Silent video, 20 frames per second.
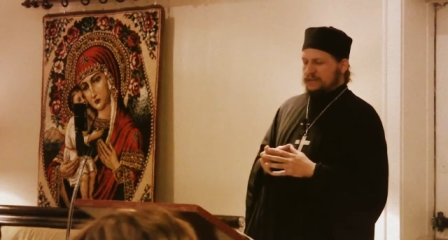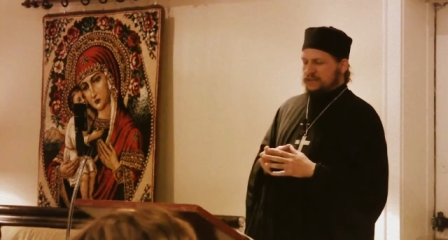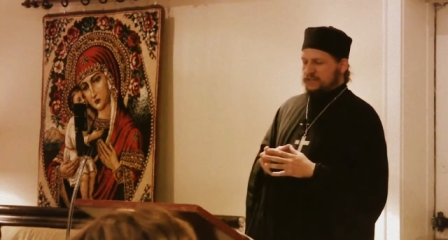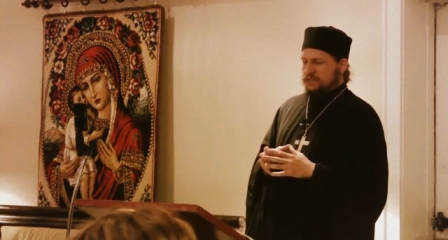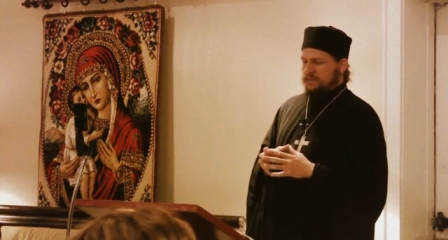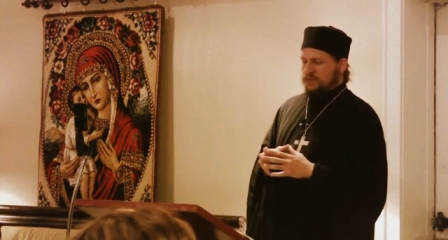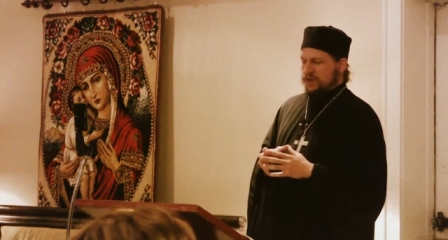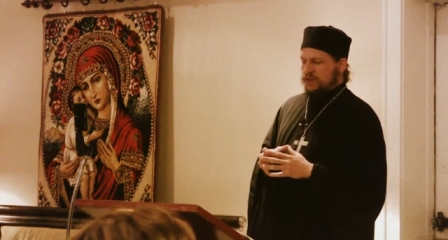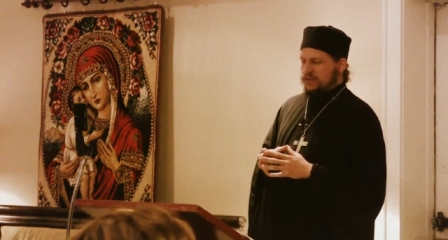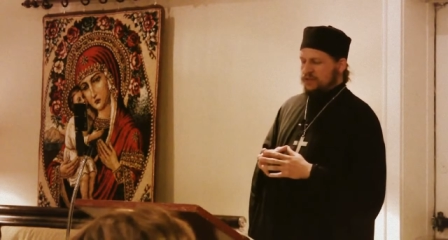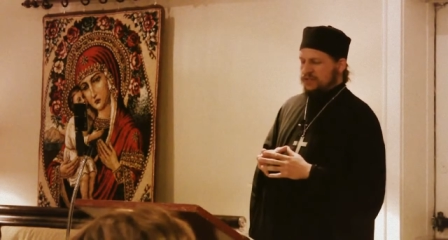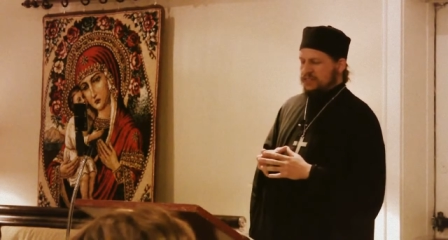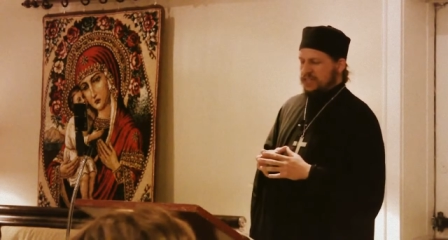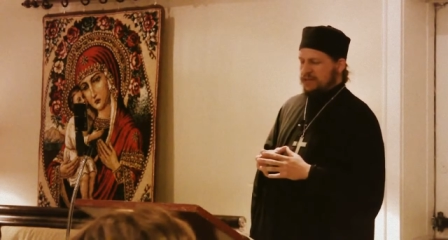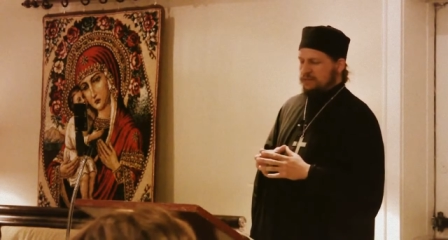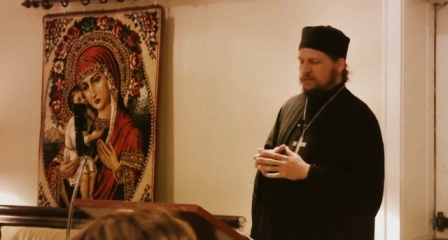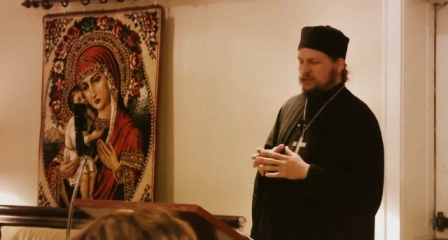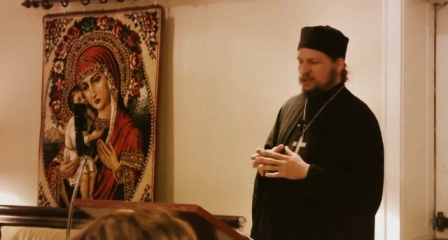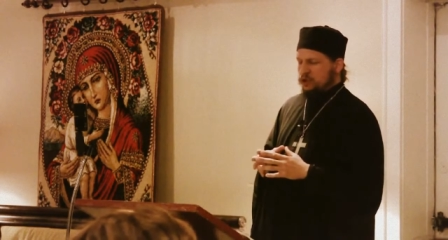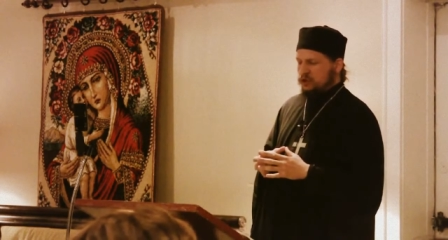of his brother's
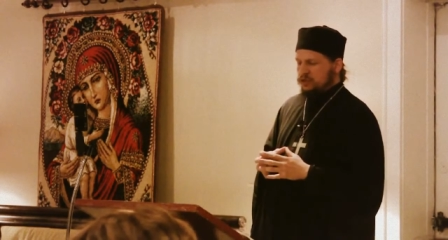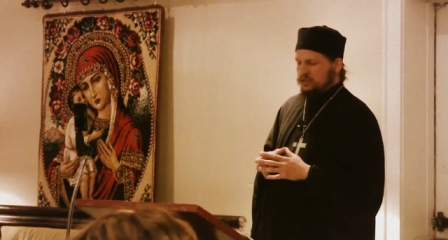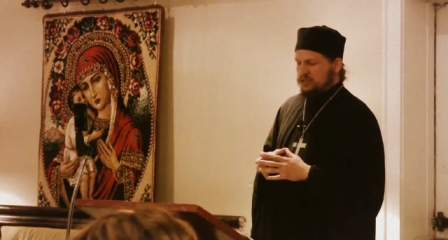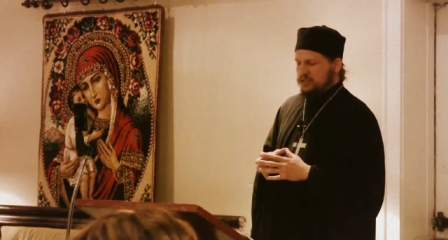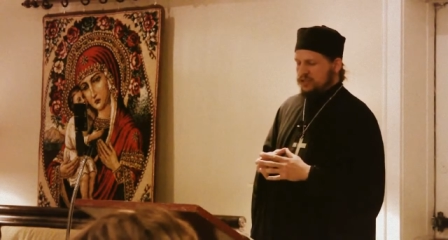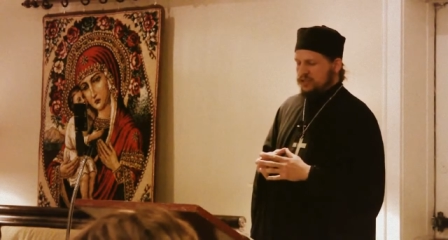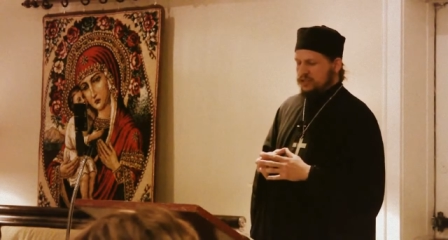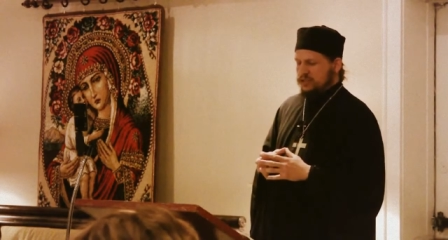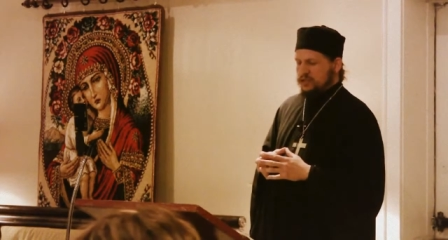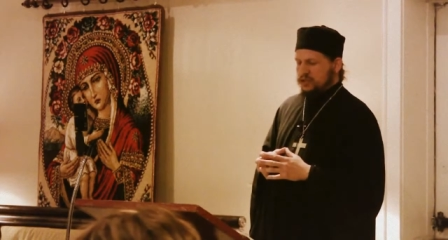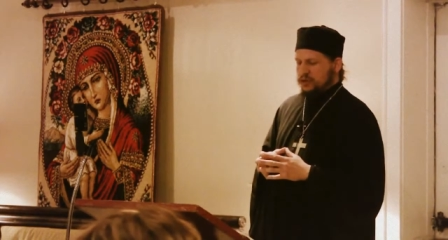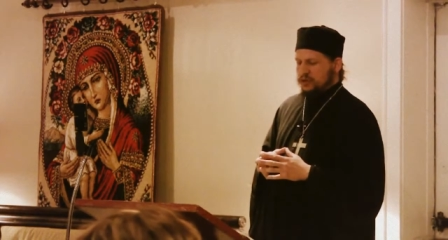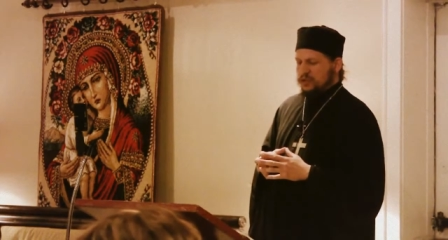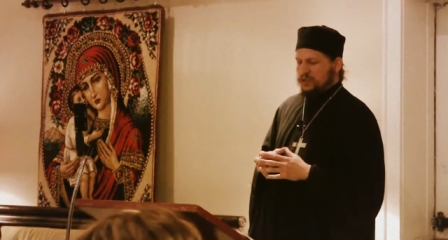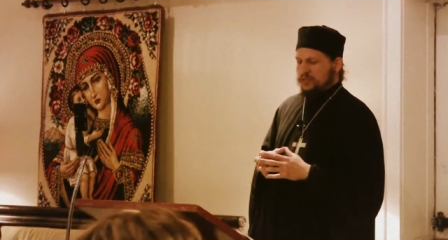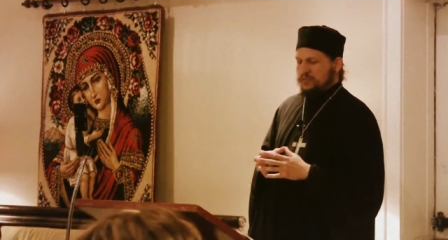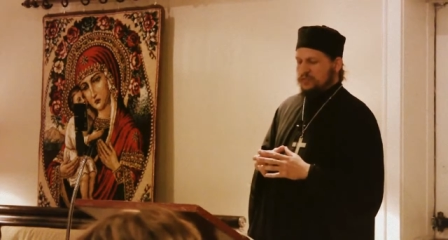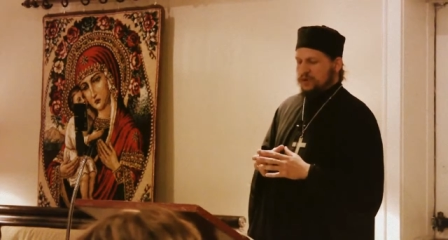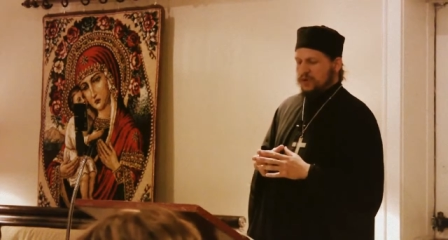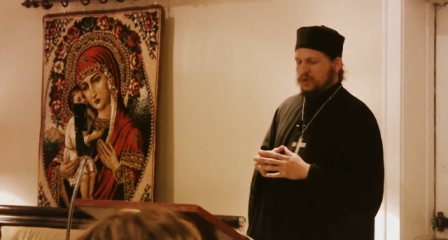named Costas told
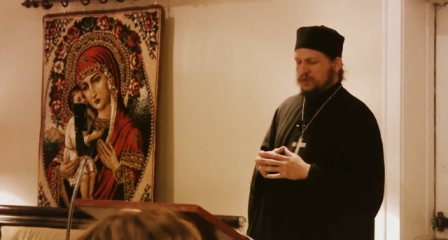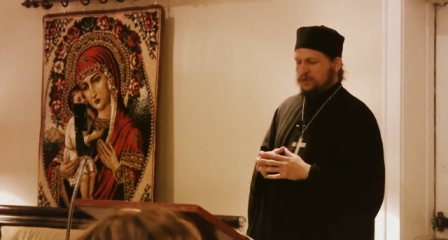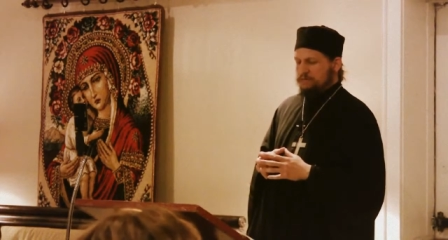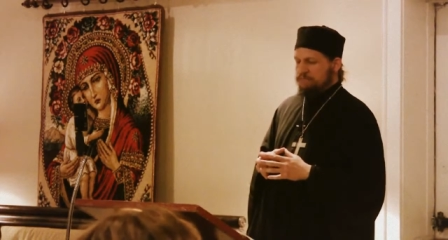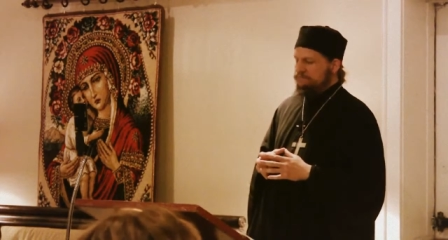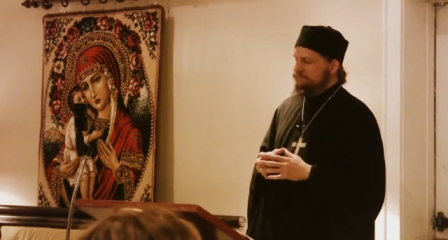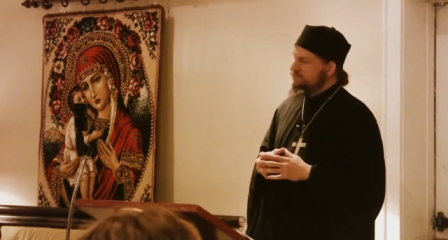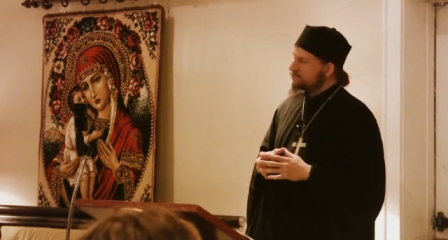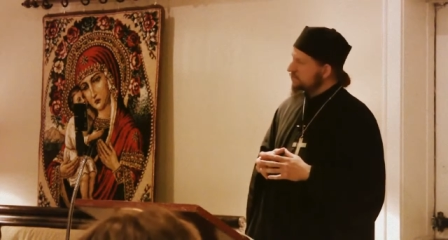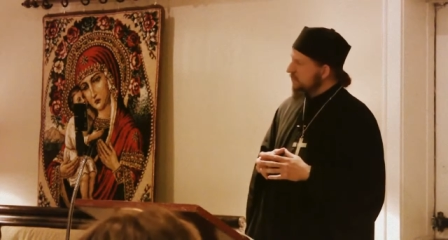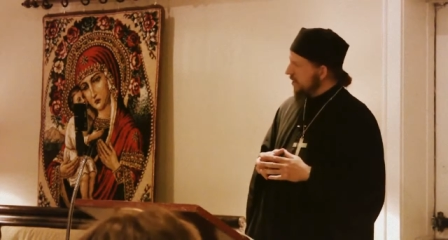his brother,